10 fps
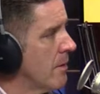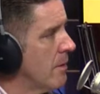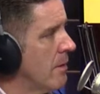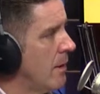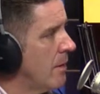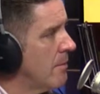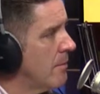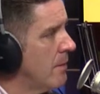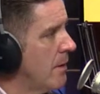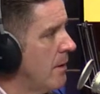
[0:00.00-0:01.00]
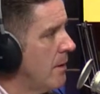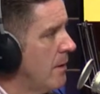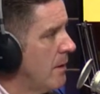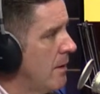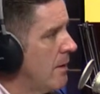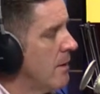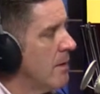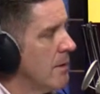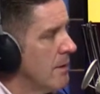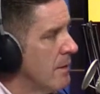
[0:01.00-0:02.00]

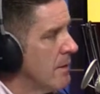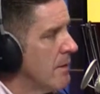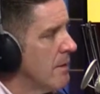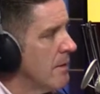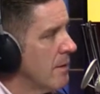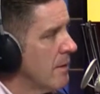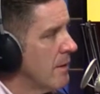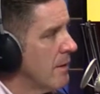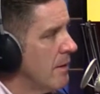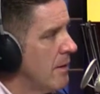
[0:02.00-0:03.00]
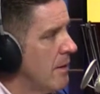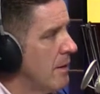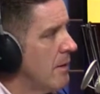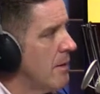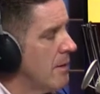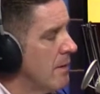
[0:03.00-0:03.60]
[no speech]